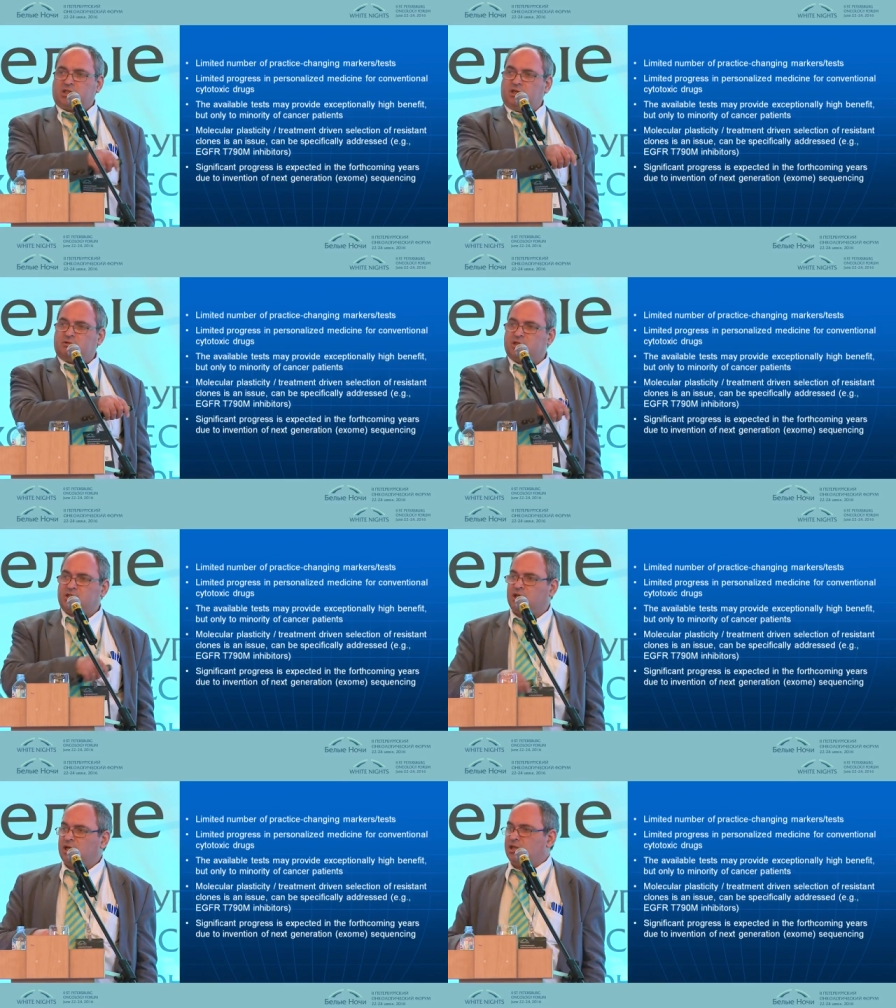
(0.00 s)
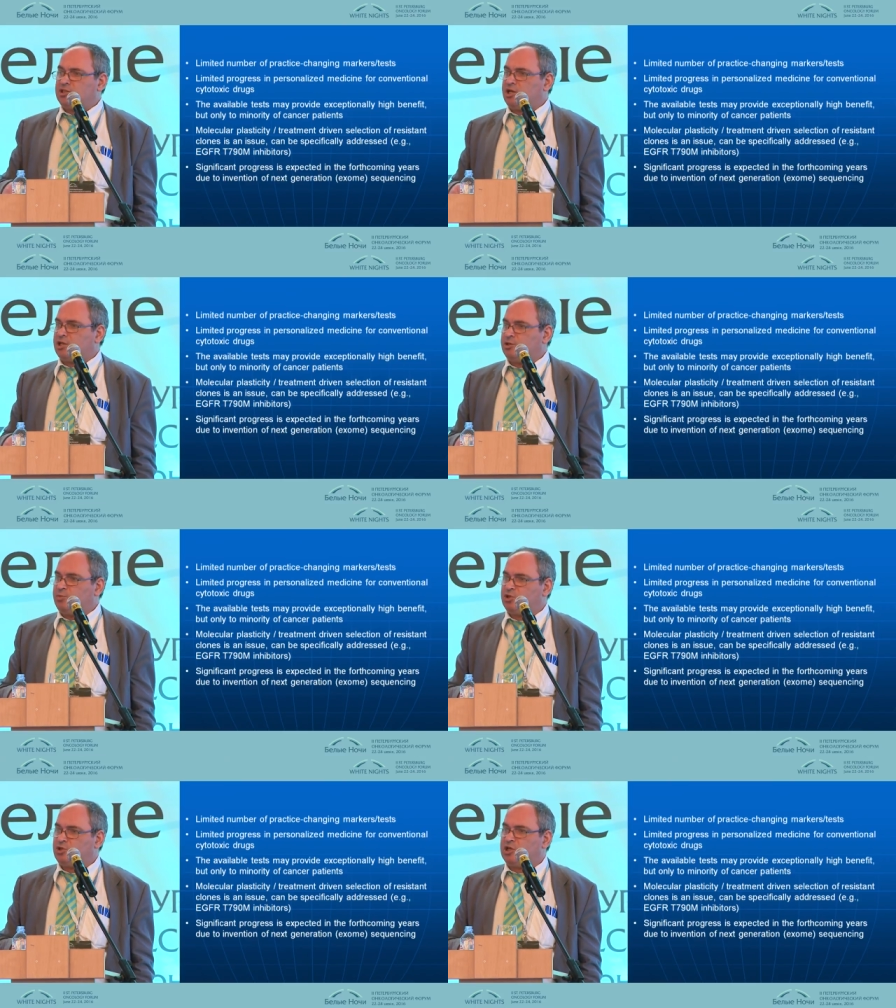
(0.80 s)
Here is a second
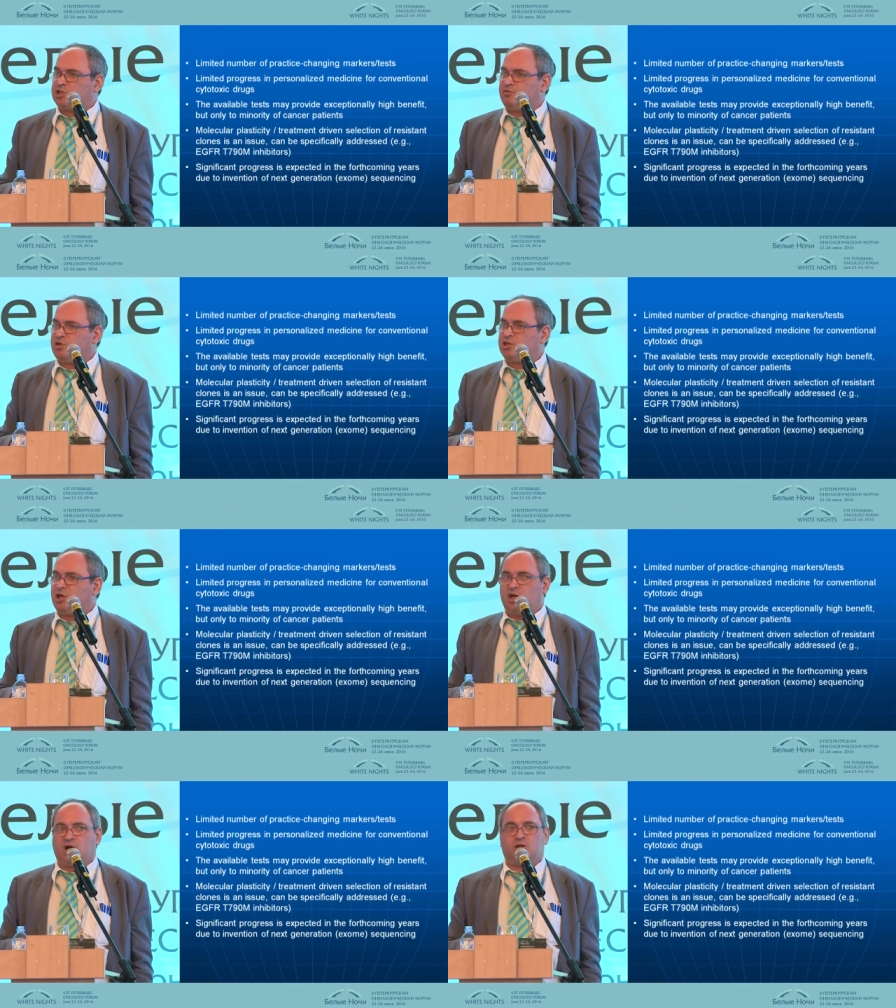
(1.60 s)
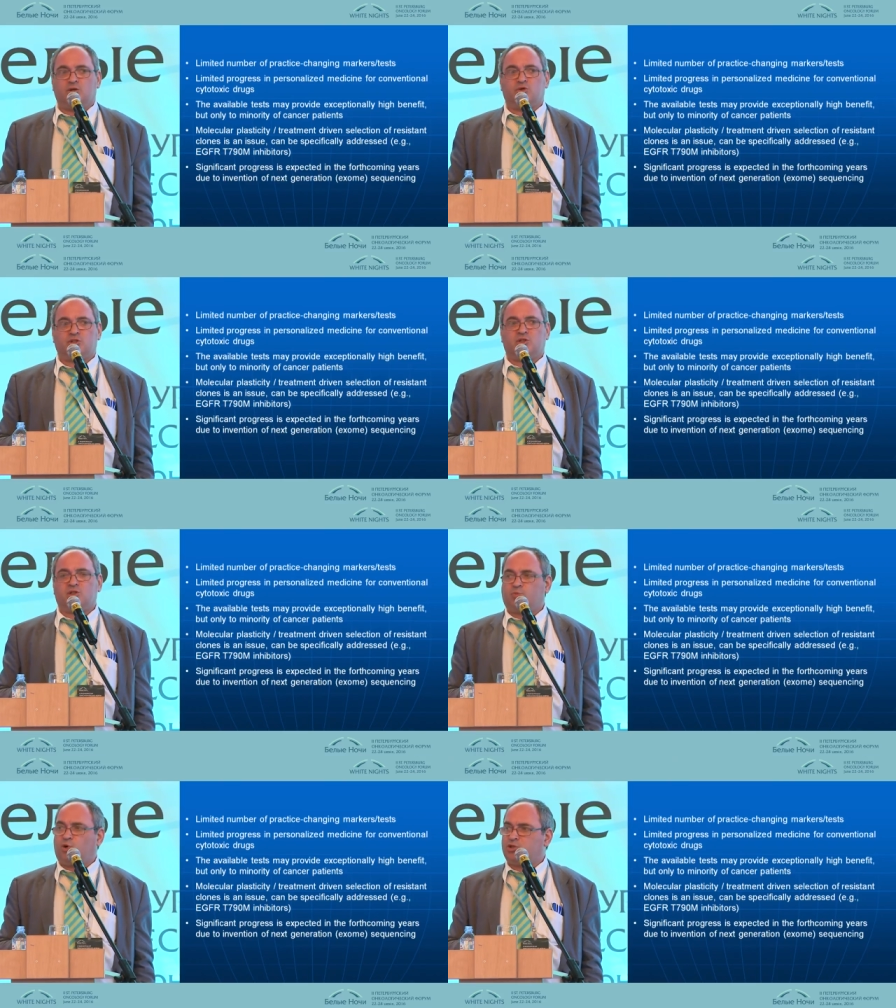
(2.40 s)
mutation which occurs in
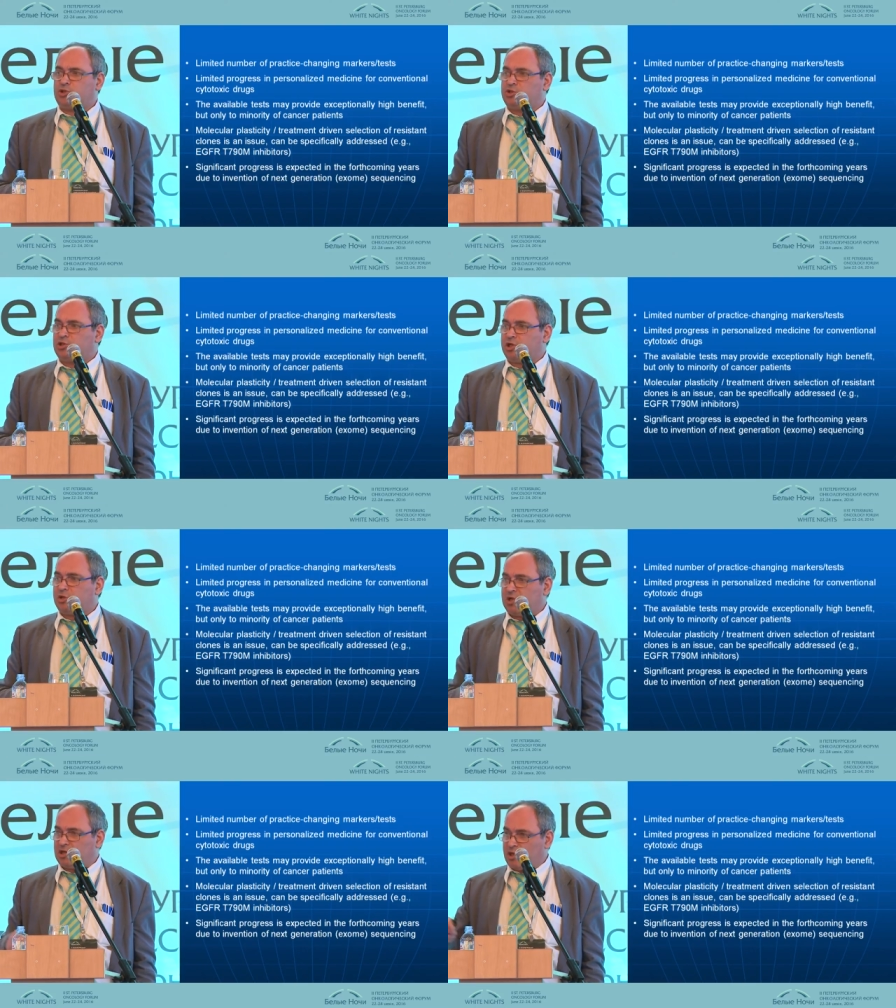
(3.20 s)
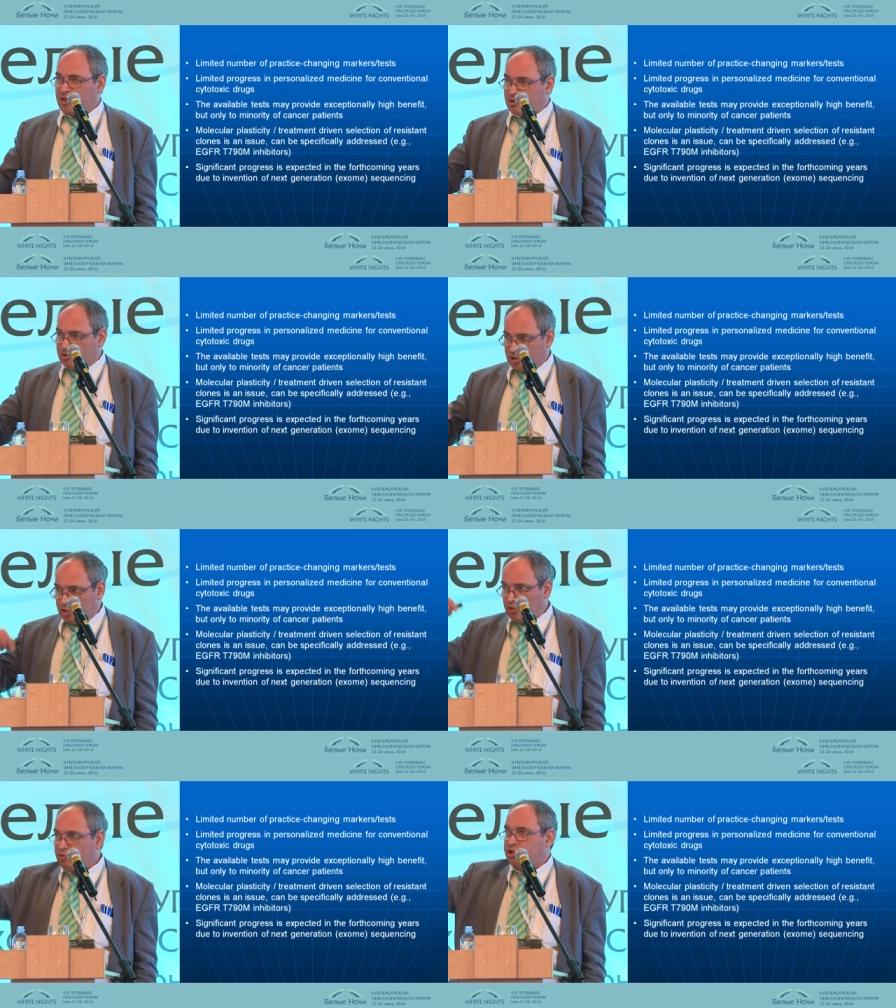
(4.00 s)
response to the treatment, and there is a
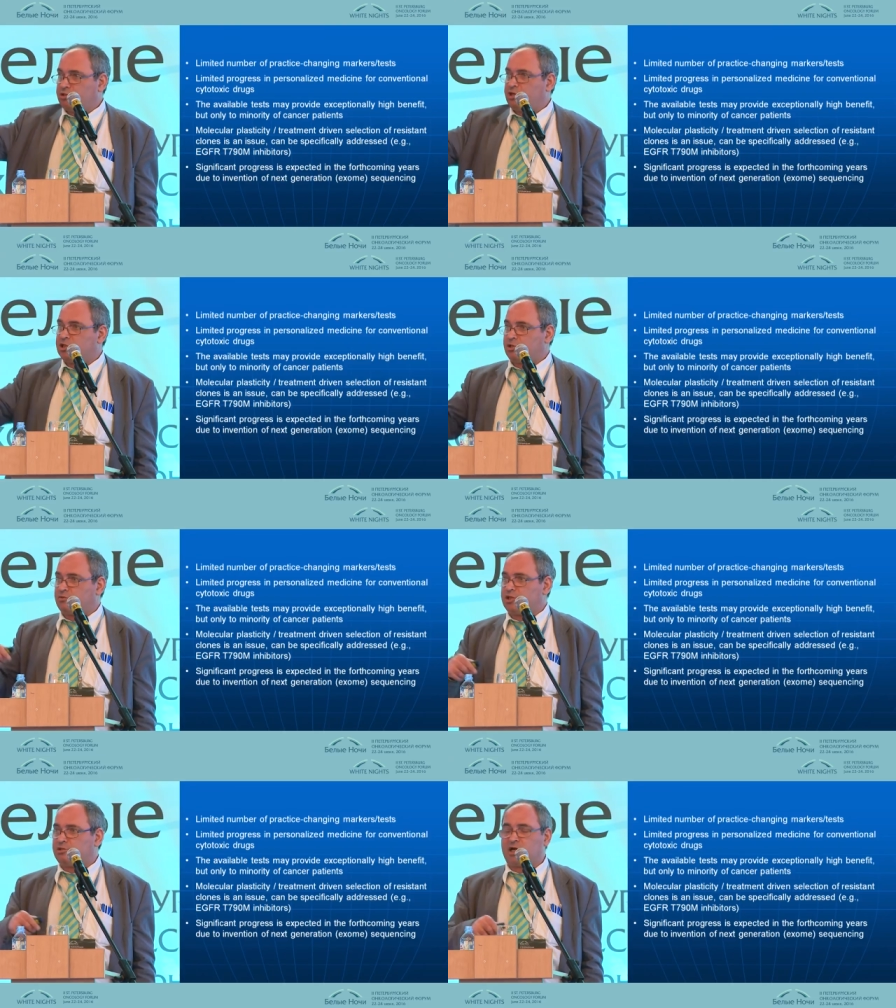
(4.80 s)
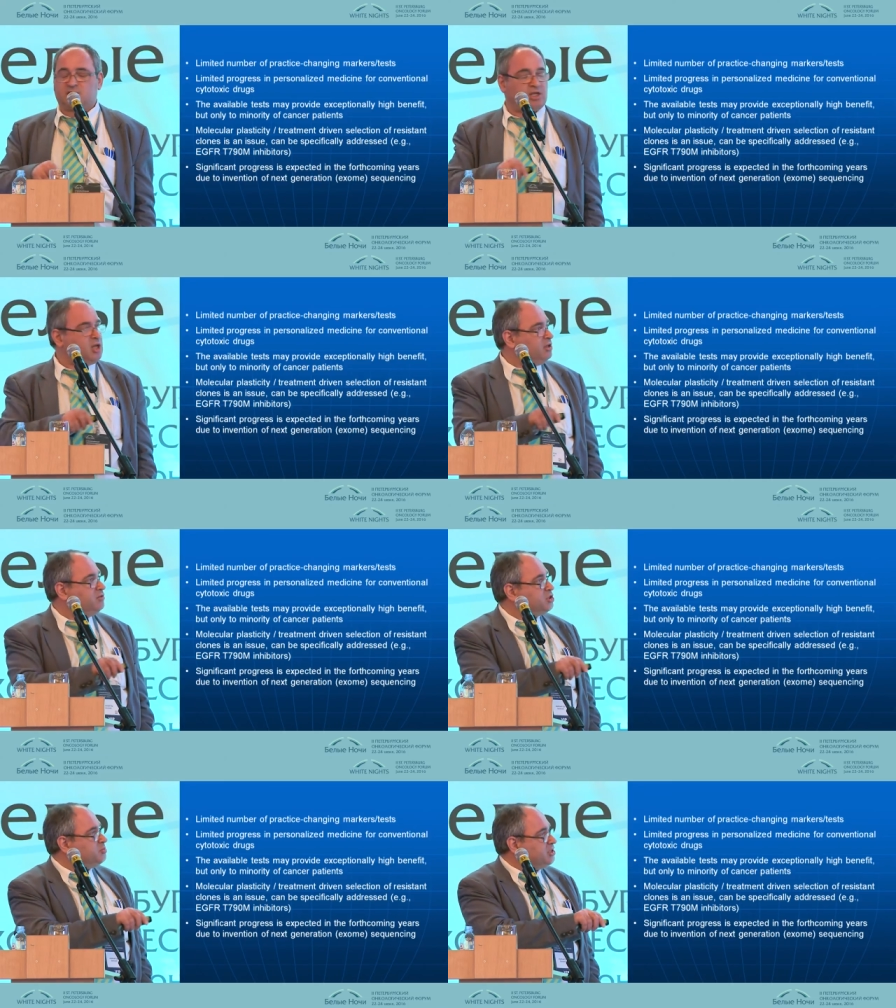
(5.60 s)
new generation of the drugs
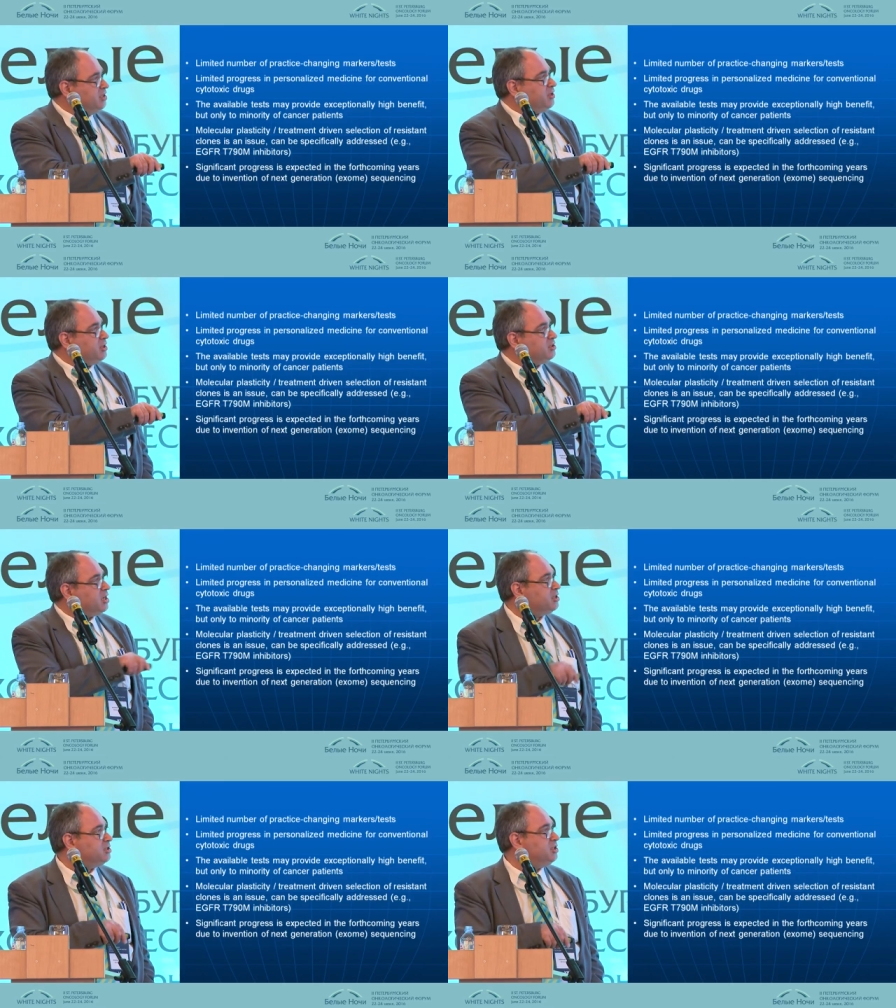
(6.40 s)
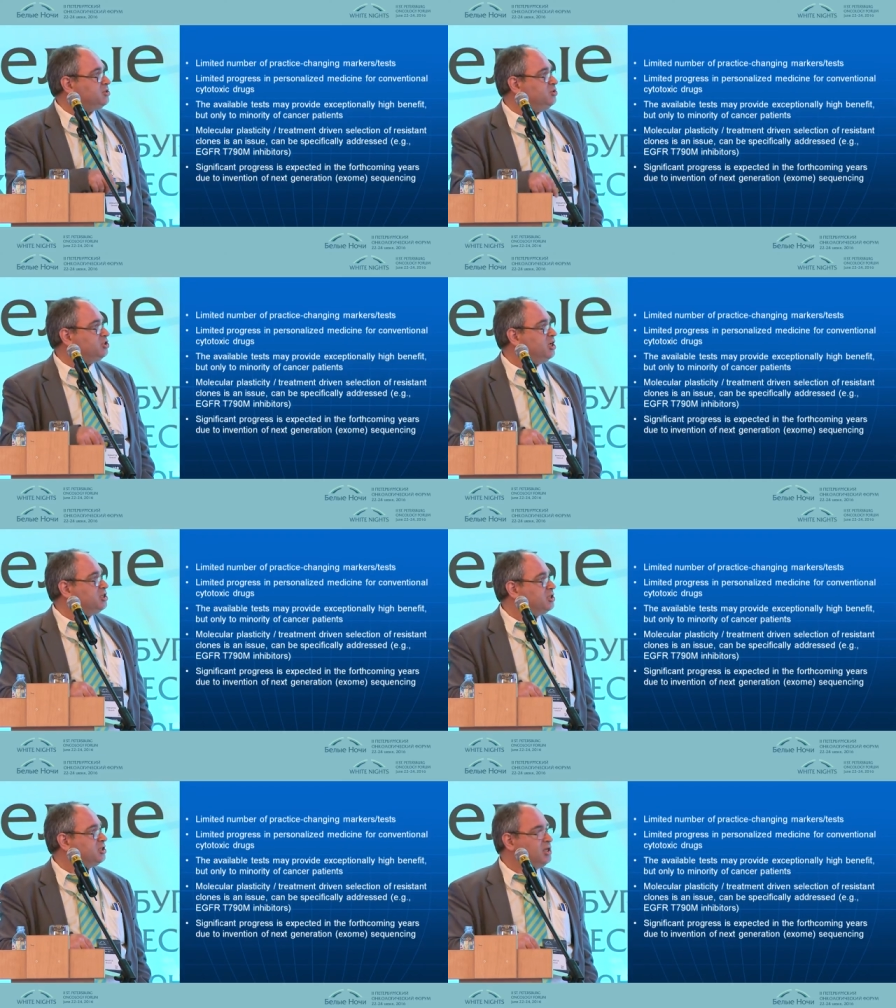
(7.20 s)
which specifically target this
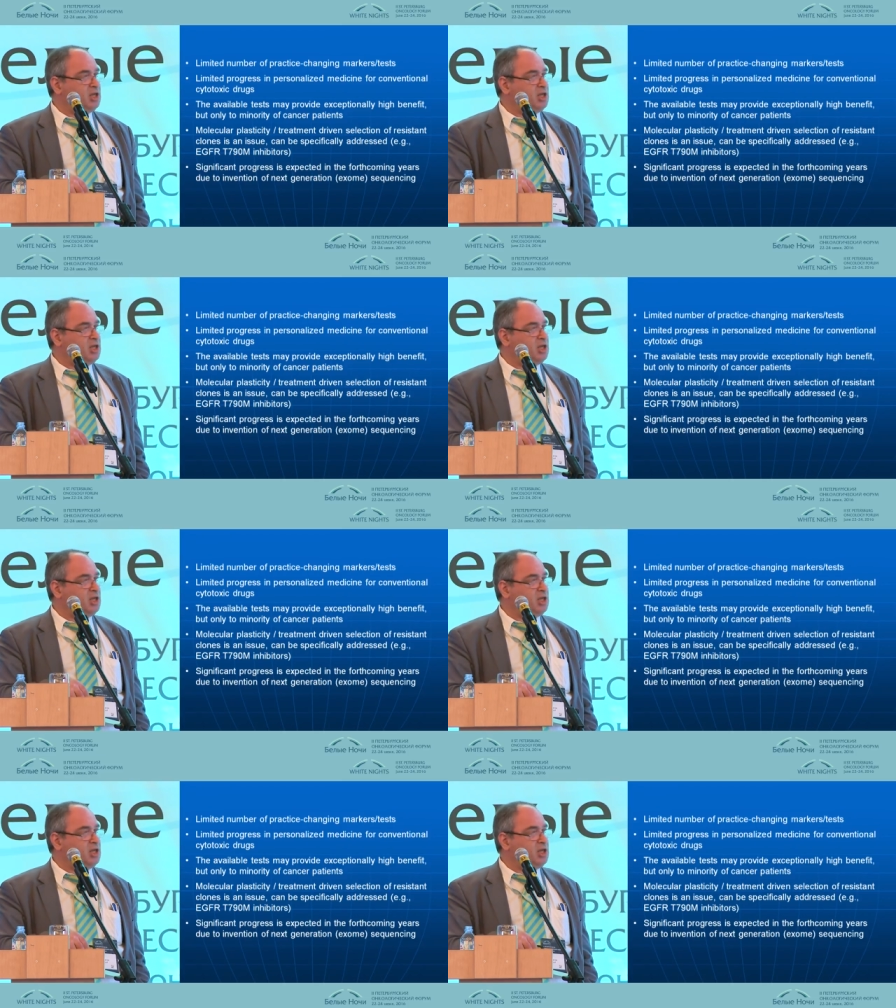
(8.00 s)
mutation.